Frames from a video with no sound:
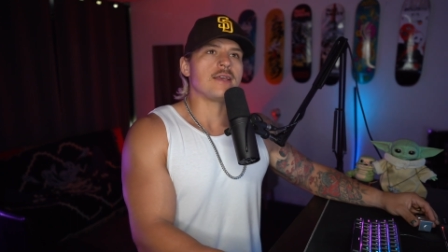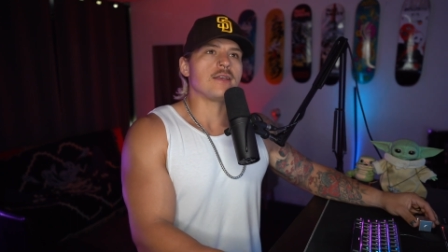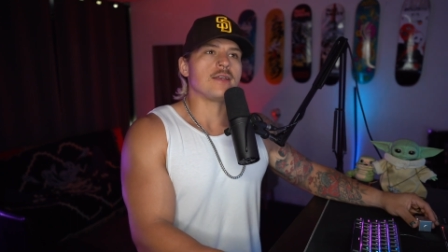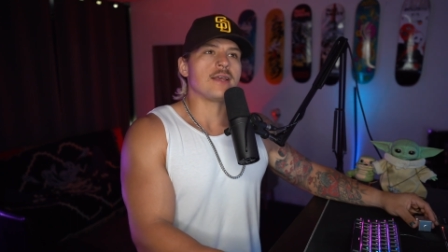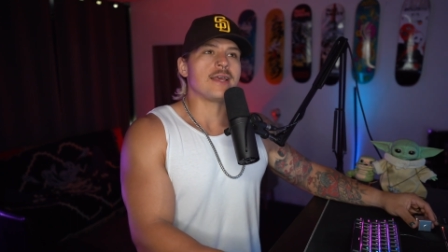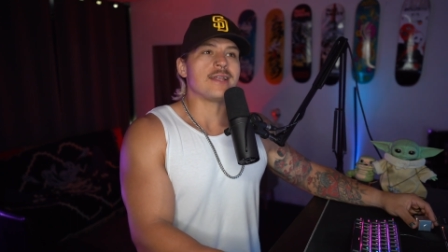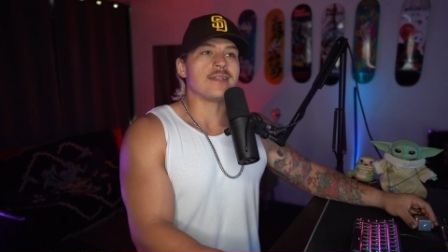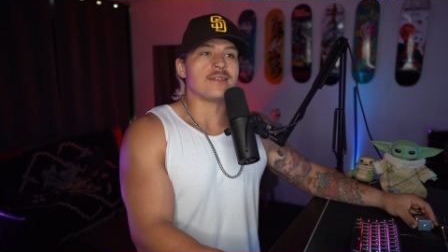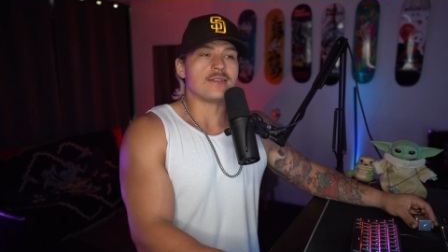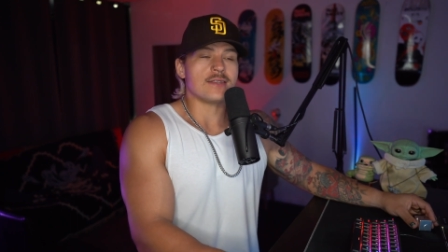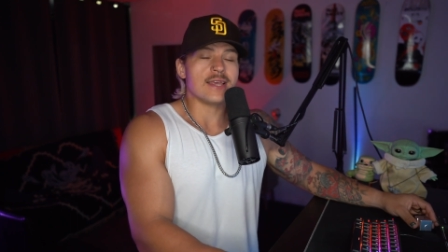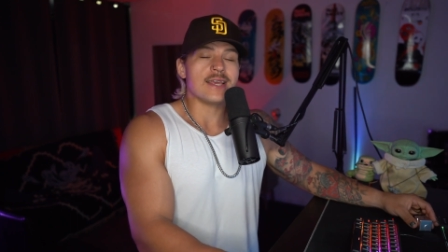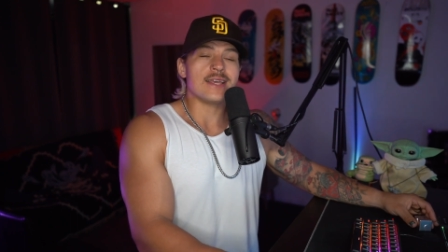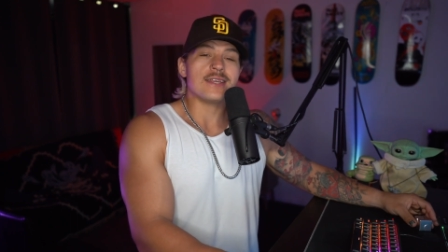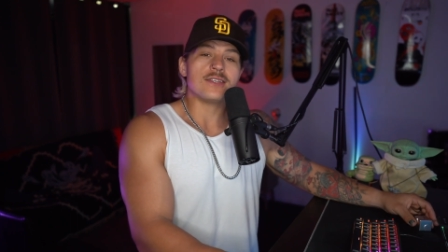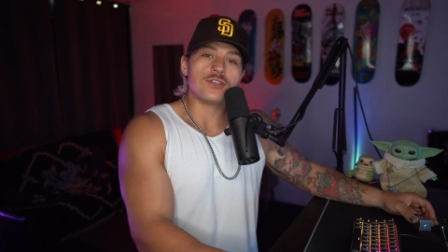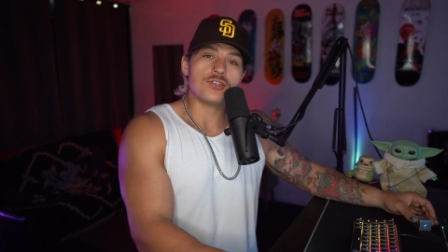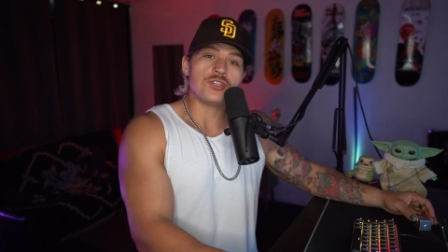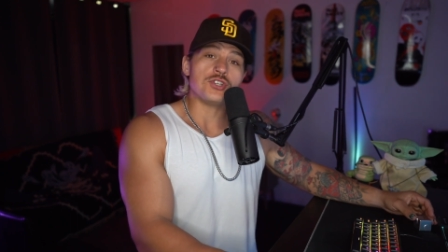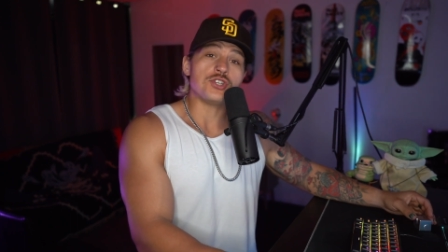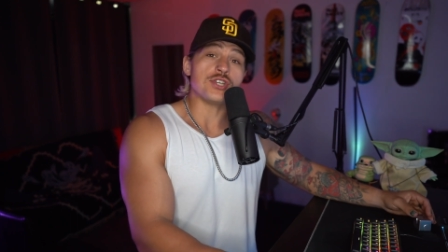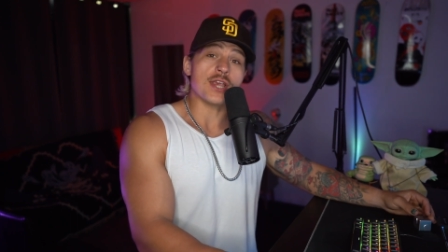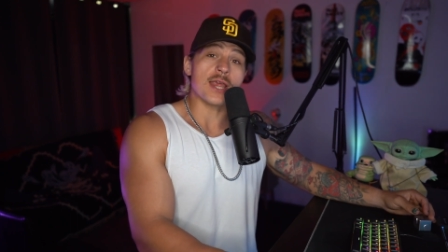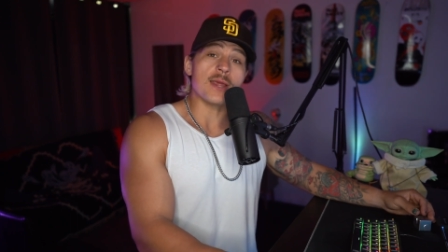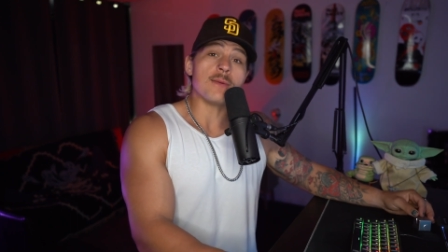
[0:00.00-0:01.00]
it is
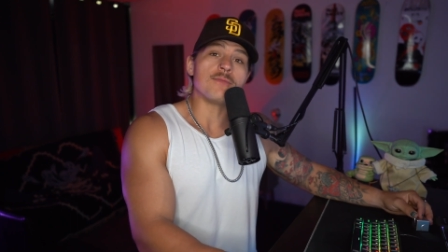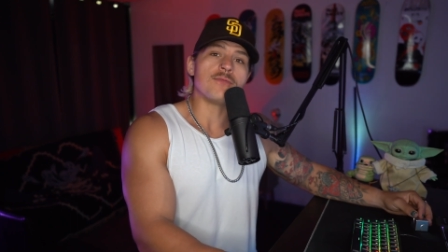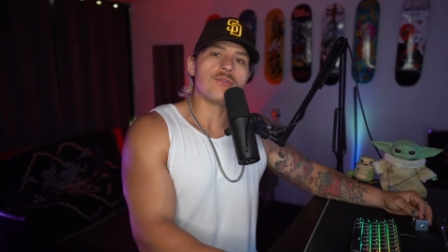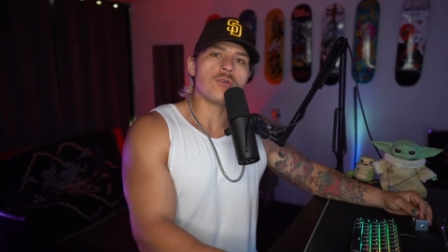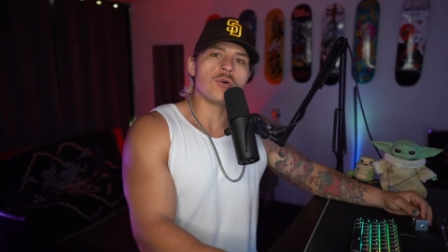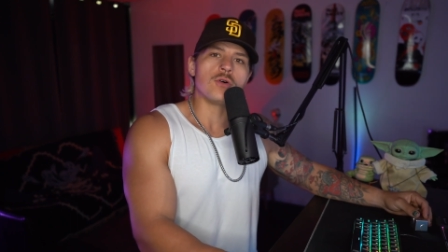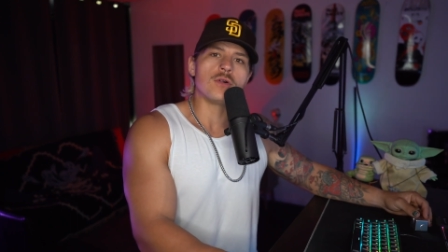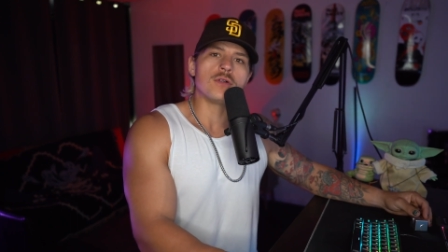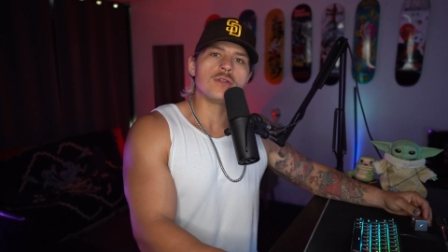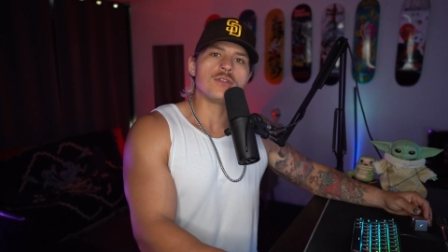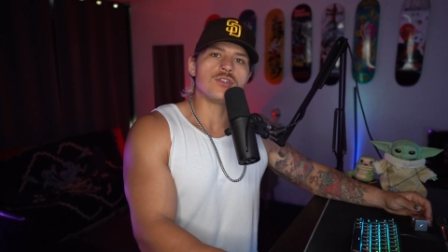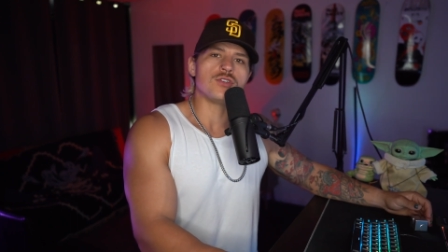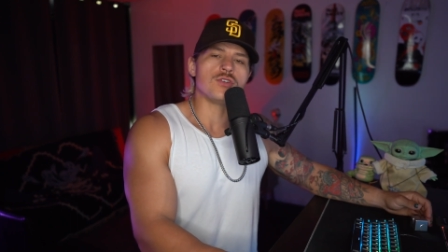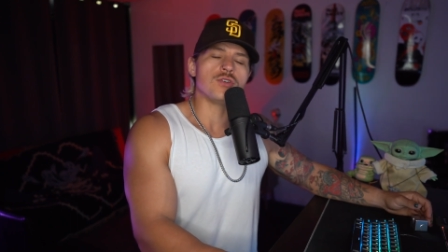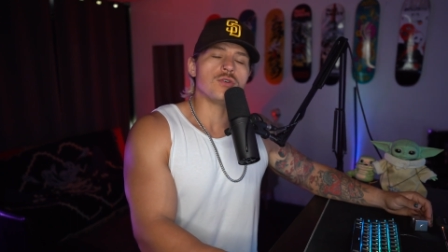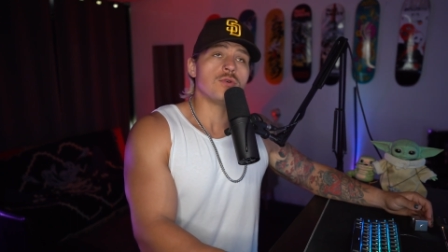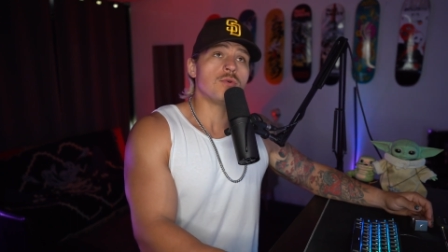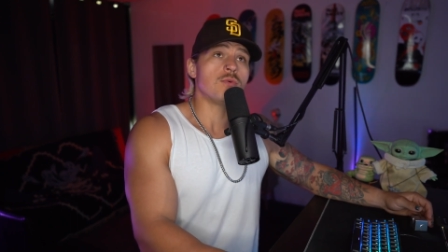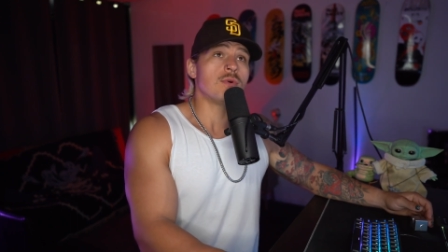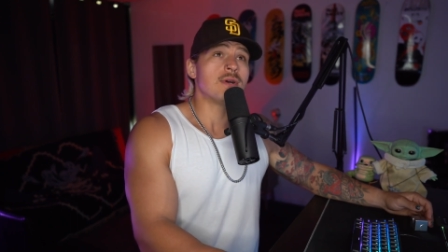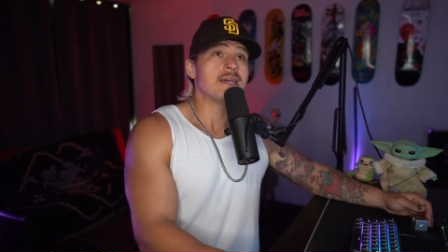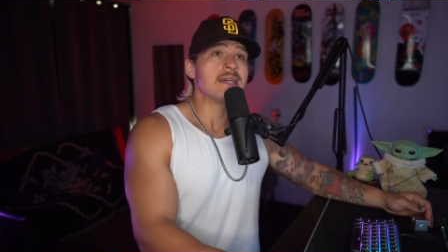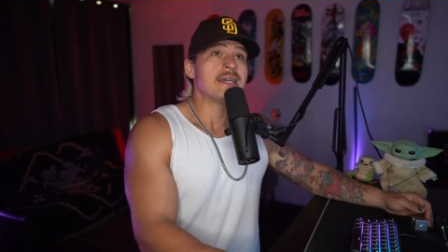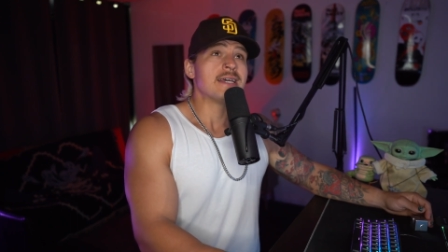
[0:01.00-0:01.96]
shameful to